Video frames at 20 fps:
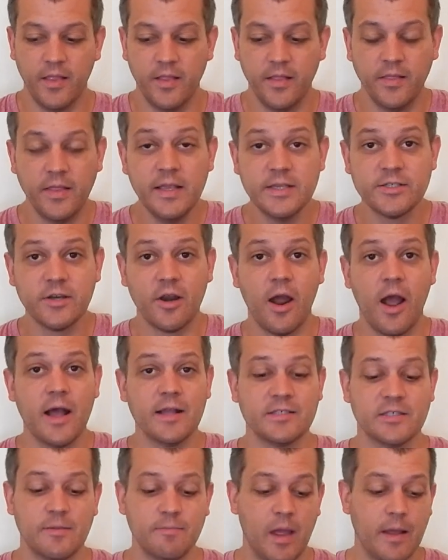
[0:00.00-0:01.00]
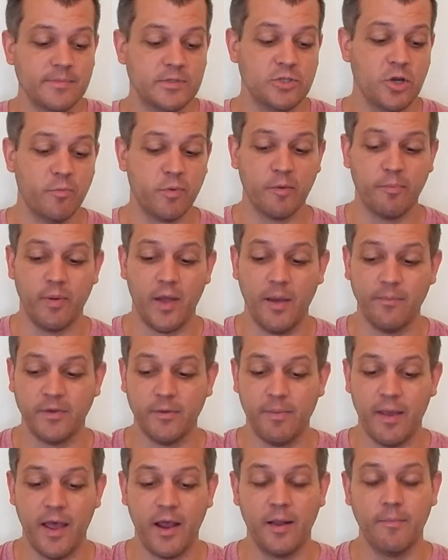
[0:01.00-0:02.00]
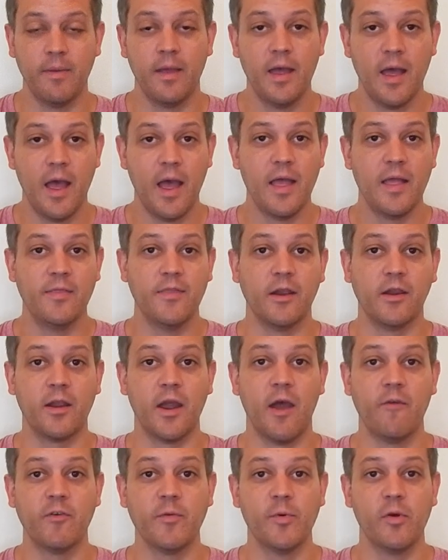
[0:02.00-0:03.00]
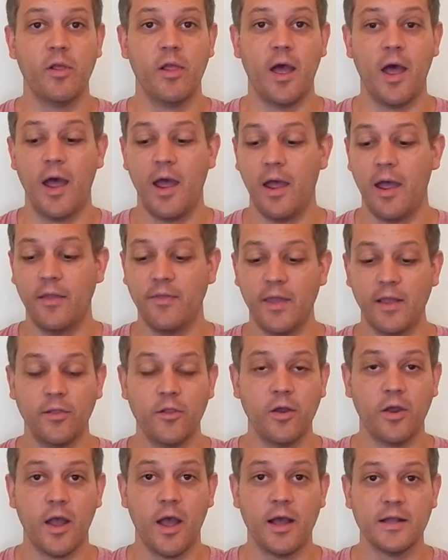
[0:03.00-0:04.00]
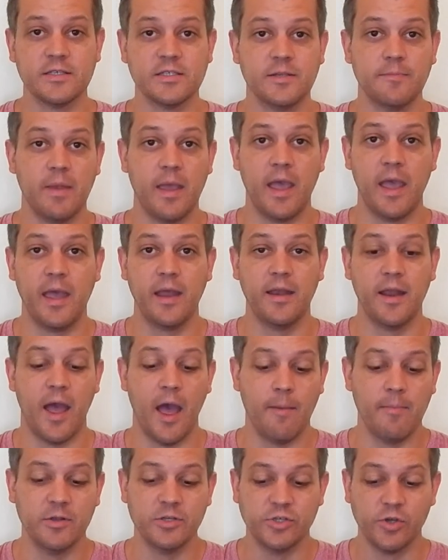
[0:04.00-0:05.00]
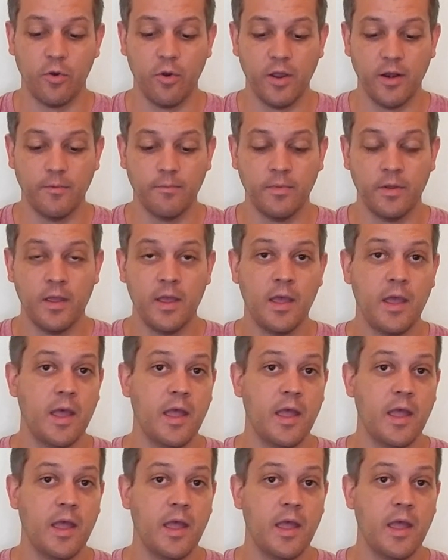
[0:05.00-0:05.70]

these are awesome. I'm super pumped about them. They're comfortable, they look awesome, and I'm enjoying them.